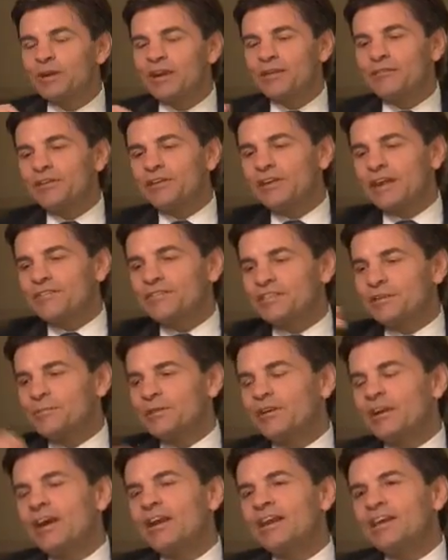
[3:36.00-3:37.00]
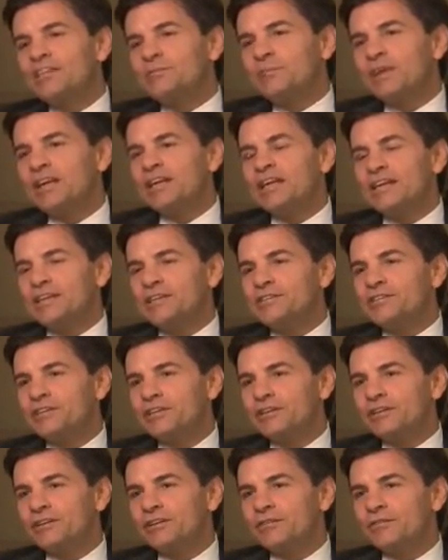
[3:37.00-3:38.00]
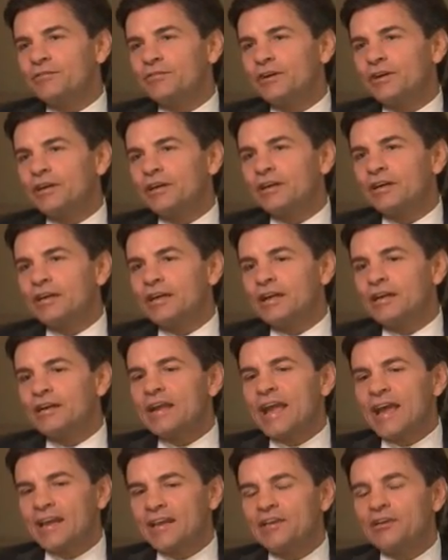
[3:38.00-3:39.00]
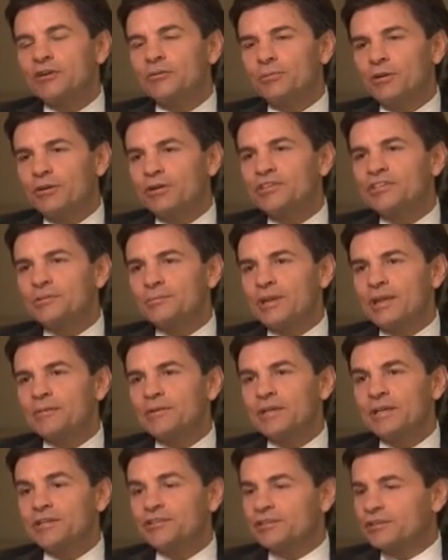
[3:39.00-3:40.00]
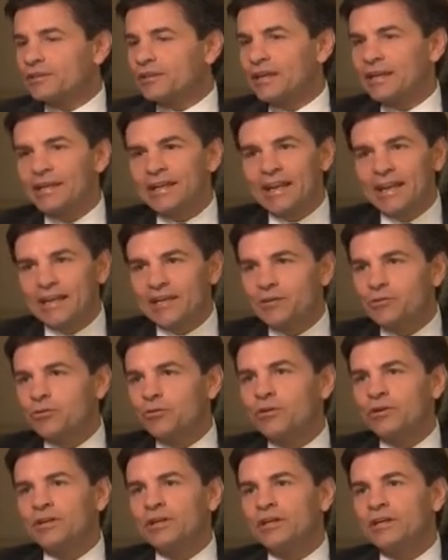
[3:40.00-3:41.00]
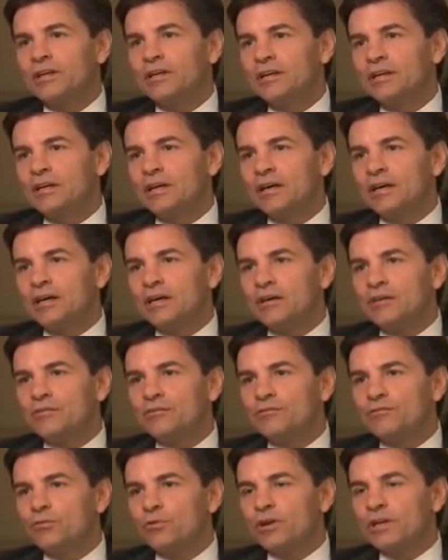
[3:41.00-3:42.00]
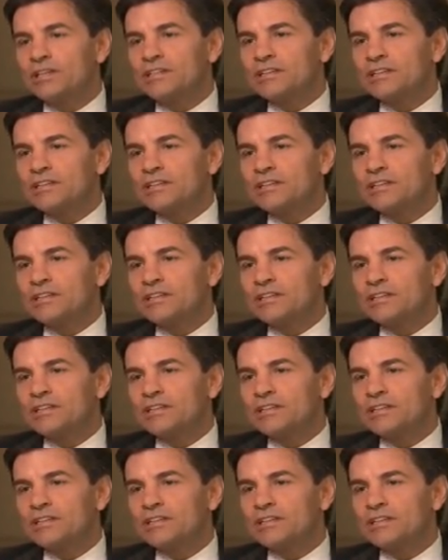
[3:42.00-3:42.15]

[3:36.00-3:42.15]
But have some of your allies made it easier handed your opponents some ammunition, like ACORN, for